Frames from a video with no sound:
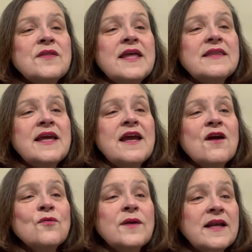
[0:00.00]
that they
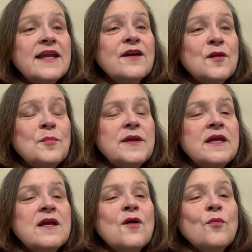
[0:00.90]
are readily going to be
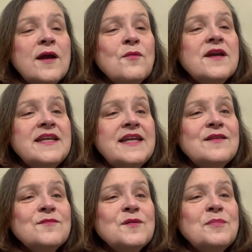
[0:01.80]
right where you need
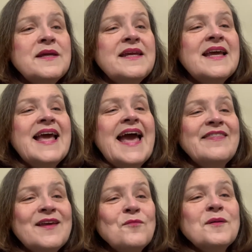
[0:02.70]
them to be. And
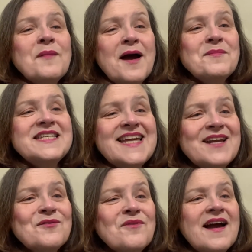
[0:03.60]
then when mom and dad
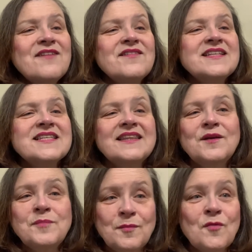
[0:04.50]
arrive, it's a little
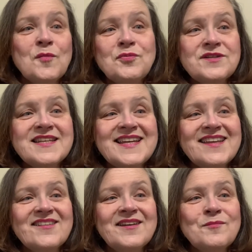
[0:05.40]
bit more put
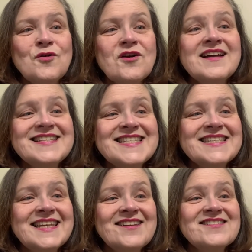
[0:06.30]
together and more
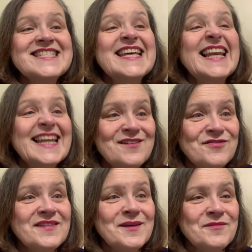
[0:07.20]
settling
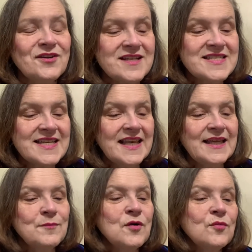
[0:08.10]
for them. They're going to settle
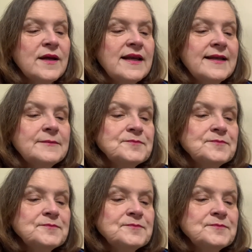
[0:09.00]
in more readily.